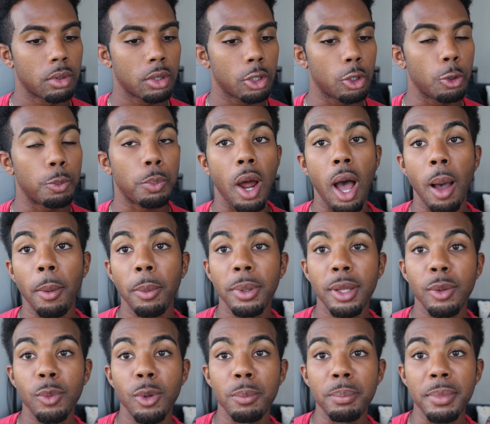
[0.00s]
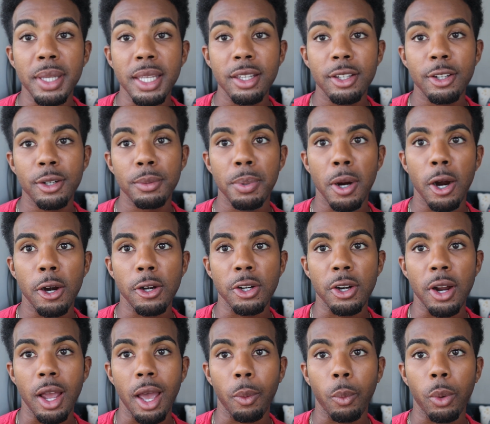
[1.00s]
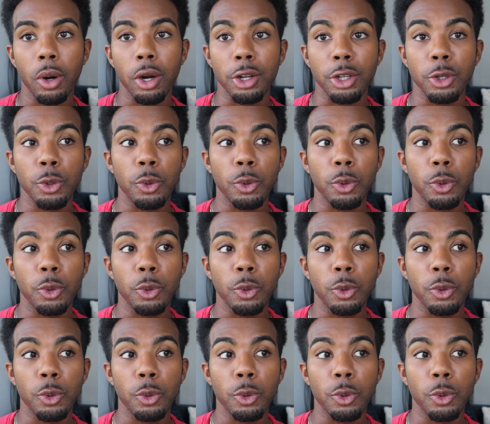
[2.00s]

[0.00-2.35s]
you probably will meet your partner at work.